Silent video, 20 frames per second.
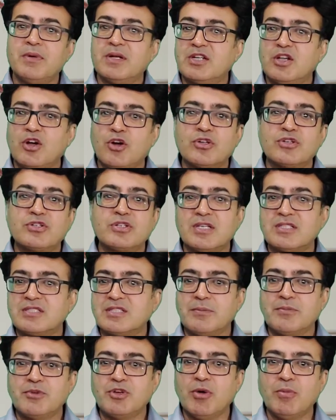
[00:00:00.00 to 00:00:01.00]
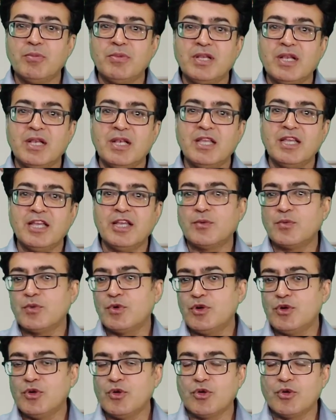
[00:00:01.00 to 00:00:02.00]
But on transabdominal, it
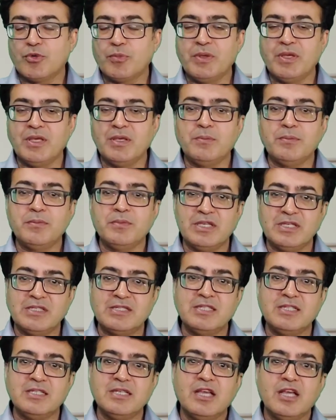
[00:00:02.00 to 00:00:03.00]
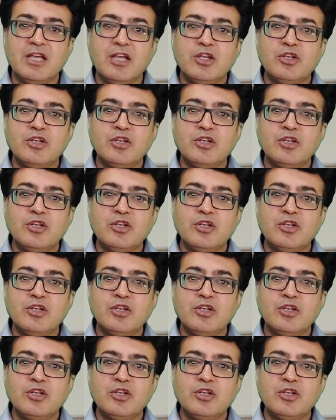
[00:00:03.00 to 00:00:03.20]
would not be easy